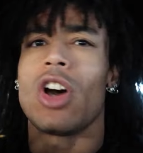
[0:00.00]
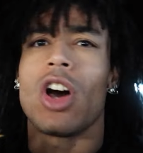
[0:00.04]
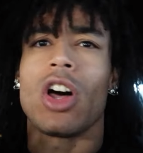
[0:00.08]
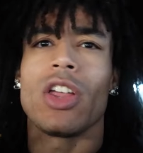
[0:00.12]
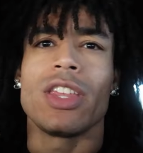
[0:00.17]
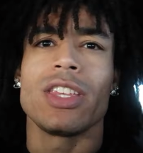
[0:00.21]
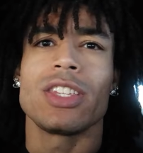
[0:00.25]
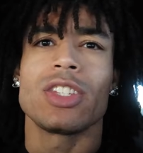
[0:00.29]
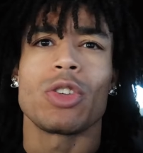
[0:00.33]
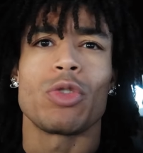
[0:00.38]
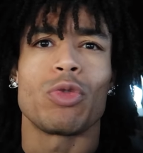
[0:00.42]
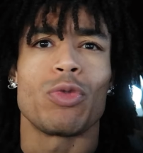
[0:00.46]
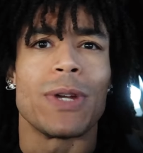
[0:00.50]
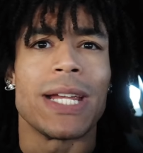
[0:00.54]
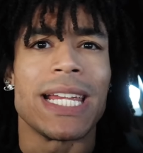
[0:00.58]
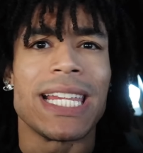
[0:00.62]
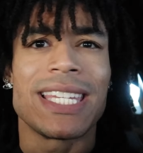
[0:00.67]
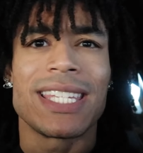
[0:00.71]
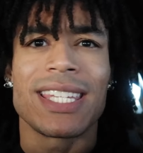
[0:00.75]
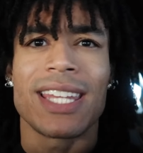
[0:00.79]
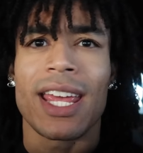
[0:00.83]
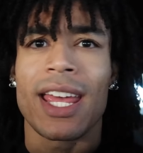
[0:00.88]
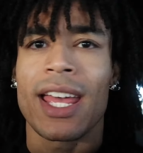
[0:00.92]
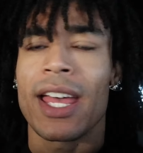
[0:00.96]
call this a
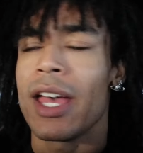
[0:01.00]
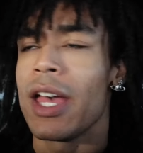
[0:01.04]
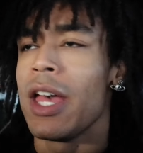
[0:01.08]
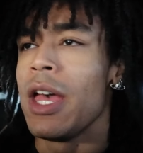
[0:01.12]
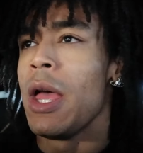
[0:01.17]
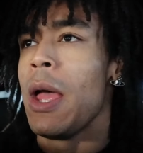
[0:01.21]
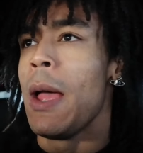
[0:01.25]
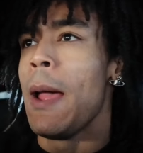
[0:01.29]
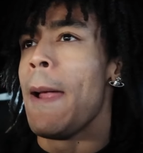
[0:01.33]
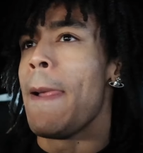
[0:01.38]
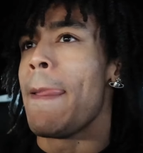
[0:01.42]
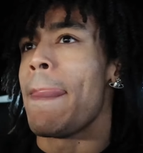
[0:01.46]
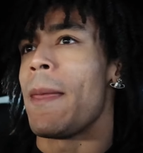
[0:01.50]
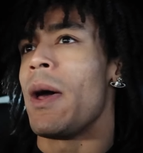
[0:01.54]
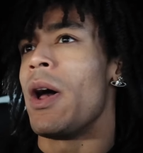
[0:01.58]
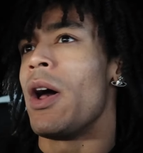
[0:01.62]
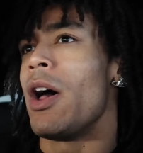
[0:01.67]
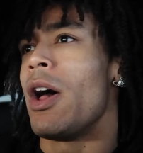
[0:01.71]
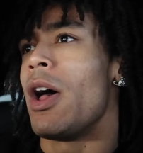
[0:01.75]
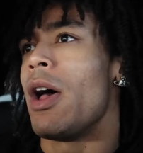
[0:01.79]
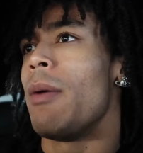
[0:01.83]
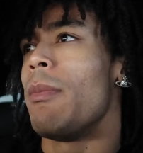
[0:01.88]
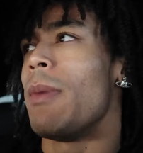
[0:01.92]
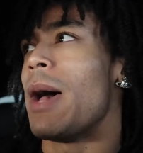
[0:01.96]
reset,
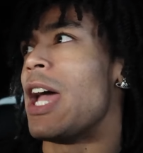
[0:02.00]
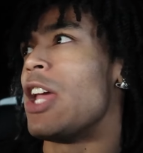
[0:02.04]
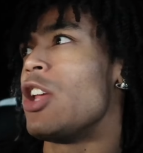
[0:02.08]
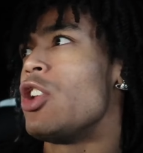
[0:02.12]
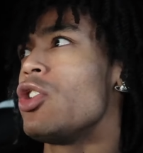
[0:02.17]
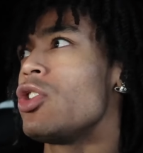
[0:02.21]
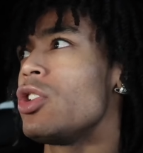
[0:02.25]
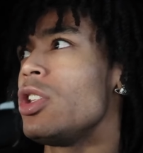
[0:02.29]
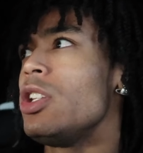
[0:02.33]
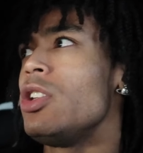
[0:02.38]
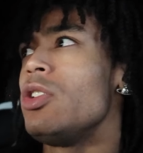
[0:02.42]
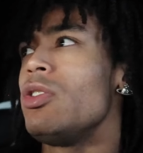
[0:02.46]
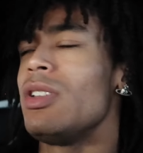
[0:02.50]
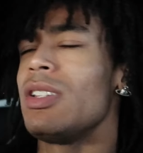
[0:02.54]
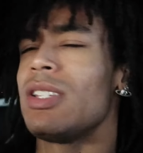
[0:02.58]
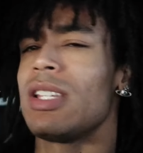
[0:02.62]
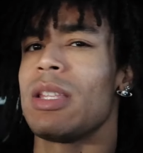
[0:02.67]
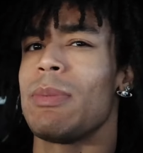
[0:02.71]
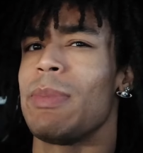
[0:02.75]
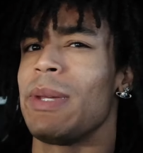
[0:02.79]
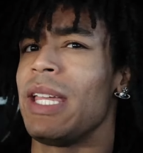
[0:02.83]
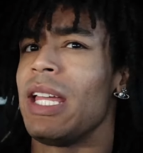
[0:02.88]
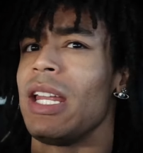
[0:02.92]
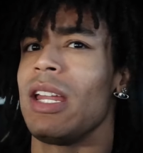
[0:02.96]
um, I usually do this
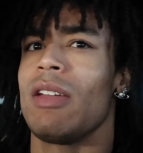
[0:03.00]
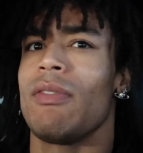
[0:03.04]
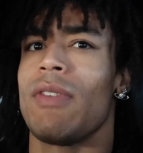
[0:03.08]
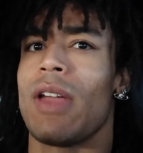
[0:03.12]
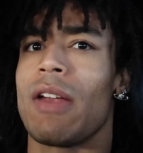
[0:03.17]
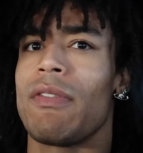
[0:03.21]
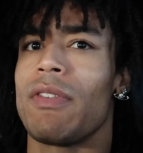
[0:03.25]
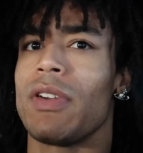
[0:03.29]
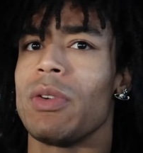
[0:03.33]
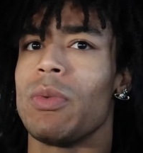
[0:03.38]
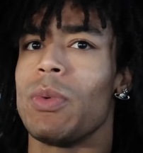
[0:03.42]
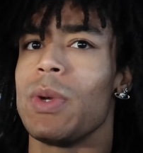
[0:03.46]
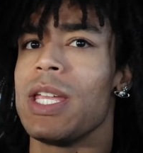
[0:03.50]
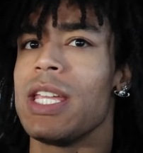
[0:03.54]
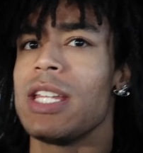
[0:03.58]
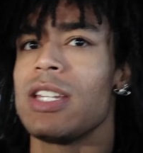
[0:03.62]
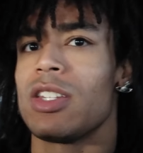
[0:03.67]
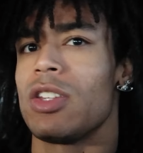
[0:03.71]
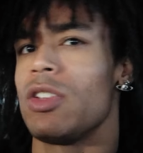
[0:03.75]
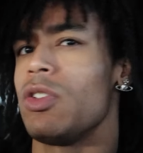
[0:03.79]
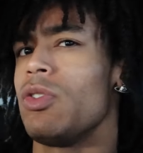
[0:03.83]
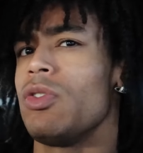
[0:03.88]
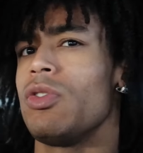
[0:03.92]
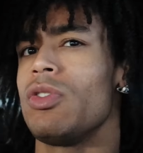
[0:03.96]
at the beginning of every week
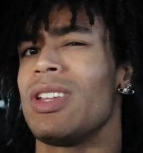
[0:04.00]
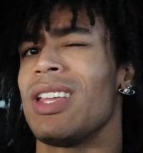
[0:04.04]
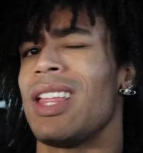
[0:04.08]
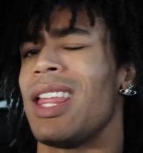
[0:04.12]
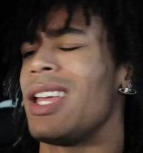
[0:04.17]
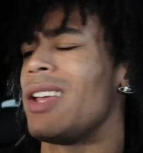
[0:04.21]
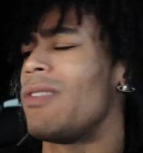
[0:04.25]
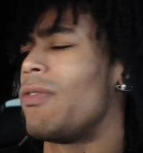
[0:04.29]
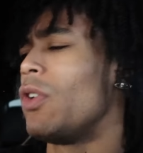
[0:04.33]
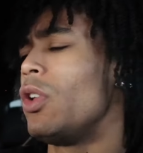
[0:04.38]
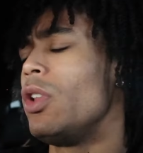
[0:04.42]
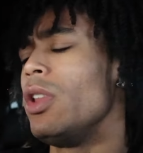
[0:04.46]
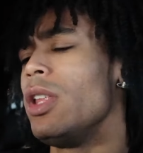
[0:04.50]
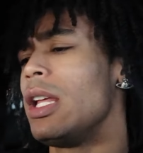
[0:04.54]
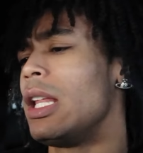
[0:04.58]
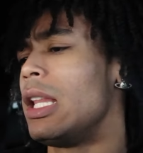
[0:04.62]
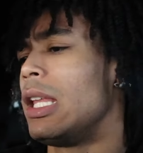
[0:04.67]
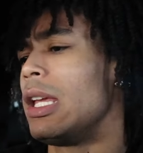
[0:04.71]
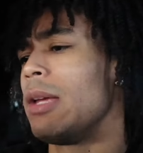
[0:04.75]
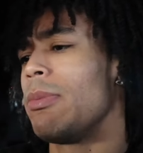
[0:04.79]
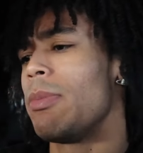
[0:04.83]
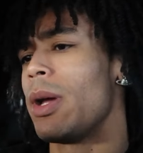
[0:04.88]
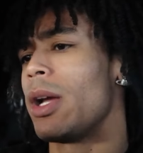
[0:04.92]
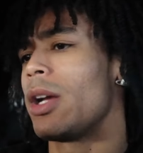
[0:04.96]
too, get, like fully
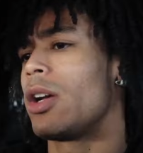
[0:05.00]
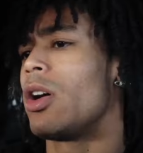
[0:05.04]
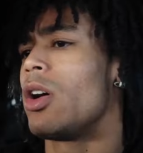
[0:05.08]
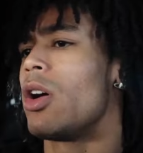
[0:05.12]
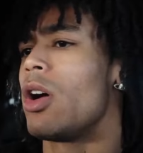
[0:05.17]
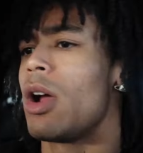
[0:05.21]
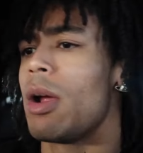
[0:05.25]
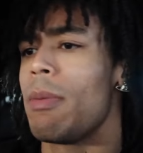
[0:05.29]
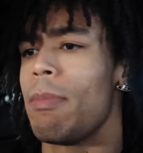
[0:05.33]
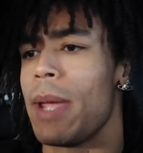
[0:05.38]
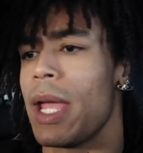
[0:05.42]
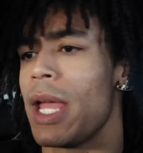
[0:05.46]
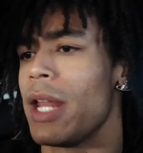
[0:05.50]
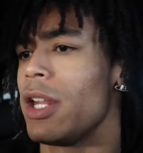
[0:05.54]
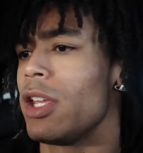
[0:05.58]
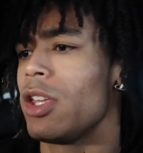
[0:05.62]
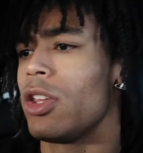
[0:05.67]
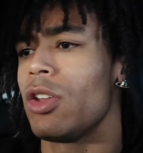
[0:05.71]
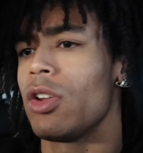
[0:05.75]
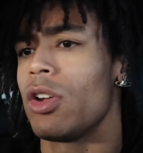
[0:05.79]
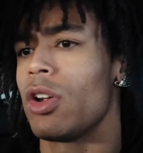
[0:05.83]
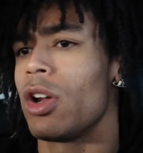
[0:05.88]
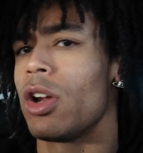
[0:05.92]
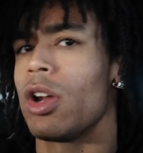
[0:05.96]
clean my car,
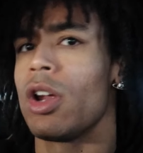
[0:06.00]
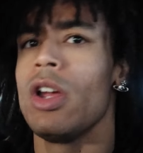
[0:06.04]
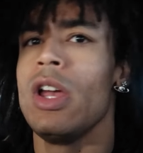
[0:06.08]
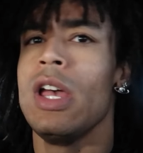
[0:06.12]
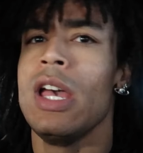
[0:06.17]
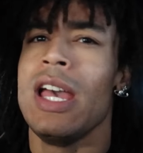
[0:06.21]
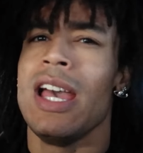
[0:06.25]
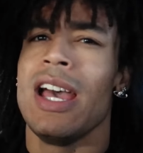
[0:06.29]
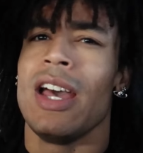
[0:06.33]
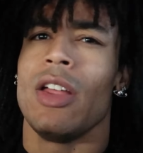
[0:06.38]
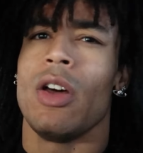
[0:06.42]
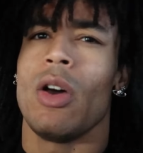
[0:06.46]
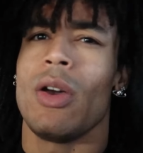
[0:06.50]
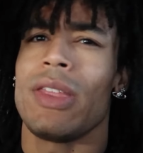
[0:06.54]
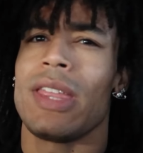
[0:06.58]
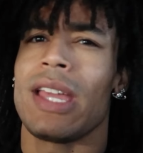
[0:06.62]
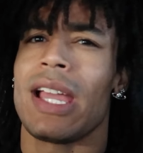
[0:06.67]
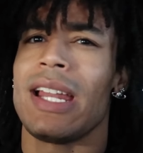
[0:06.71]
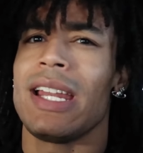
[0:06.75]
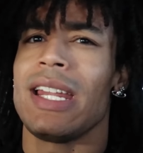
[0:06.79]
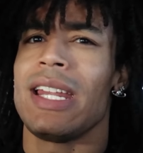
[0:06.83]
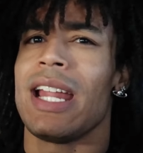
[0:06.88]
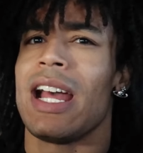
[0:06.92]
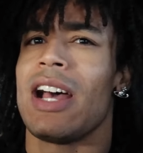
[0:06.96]
manicure. The only thing
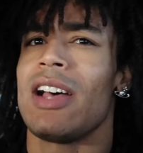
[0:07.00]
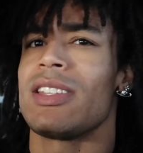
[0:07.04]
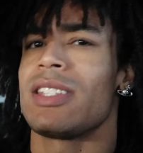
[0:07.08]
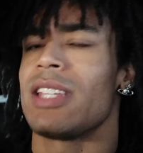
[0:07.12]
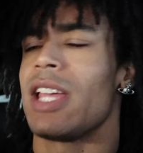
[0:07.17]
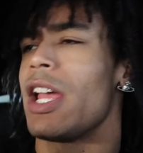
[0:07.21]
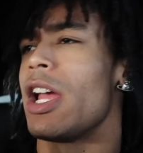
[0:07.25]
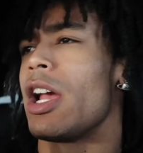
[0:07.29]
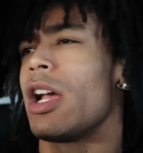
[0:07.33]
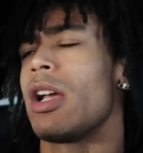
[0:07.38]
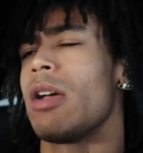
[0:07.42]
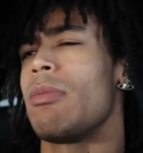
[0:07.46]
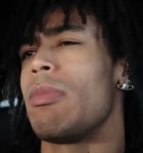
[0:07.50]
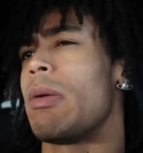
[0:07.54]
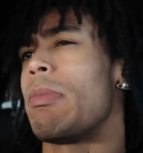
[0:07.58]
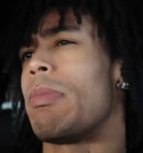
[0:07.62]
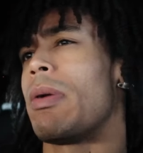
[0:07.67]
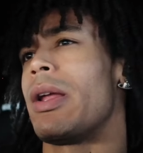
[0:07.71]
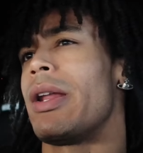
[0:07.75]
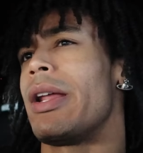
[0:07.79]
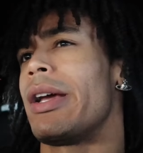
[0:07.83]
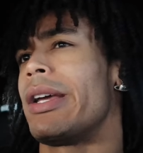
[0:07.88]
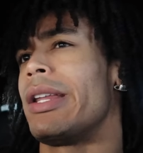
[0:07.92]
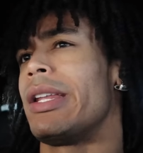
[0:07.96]
I need now is a haircut, but I'm
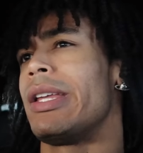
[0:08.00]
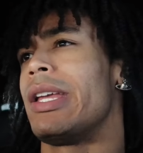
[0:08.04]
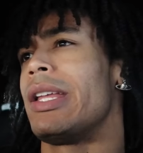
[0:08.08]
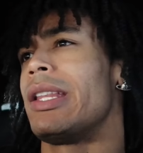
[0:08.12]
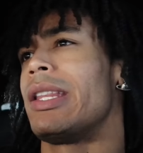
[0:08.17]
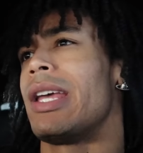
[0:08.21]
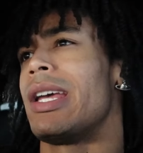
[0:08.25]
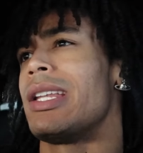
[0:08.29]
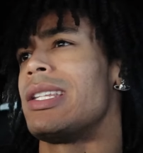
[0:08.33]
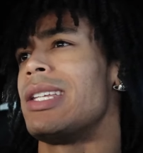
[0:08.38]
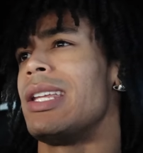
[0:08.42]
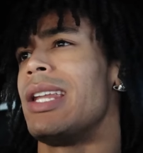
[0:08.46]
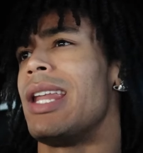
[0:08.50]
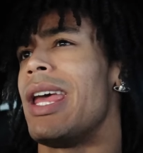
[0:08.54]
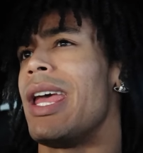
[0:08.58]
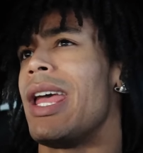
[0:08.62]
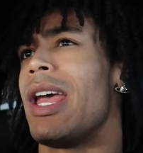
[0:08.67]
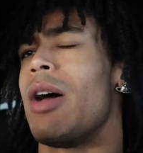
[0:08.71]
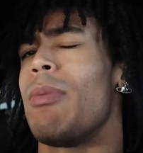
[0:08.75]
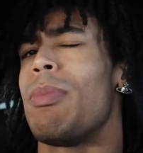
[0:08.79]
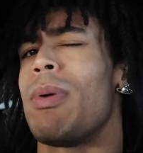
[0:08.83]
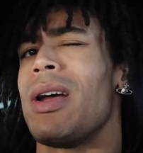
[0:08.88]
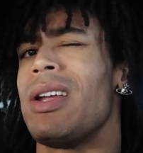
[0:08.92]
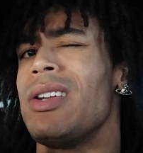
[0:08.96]
probably not gonna get that today.
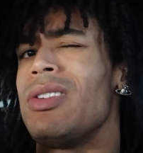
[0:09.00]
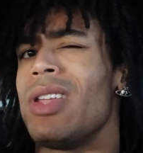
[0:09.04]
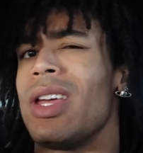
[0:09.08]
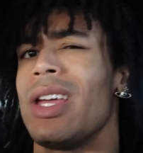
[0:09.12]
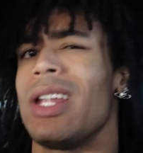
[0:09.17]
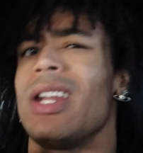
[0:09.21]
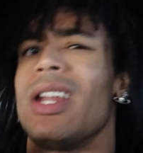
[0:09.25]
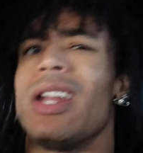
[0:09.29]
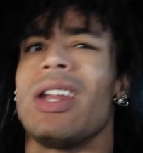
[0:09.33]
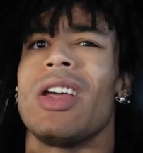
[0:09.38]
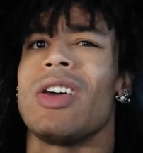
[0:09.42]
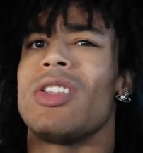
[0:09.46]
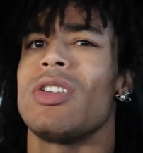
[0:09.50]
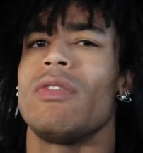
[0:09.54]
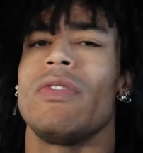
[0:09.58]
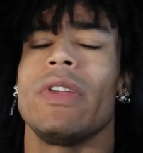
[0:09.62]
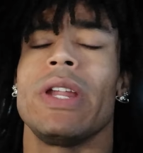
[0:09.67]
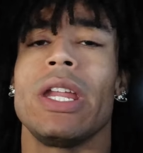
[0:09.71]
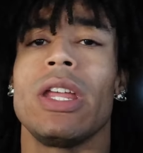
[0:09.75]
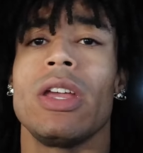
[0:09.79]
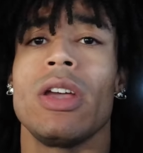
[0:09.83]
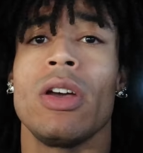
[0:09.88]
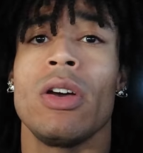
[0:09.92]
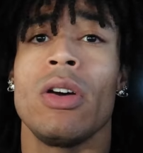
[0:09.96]
I'll probably do that in another
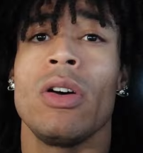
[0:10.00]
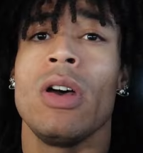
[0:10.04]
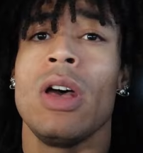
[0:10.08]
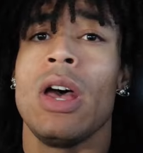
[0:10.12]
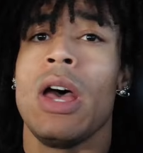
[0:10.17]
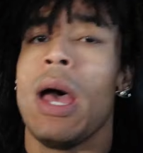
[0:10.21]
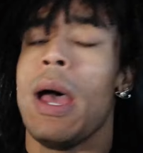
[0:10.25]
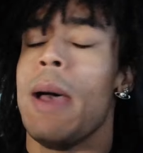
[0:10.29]
video.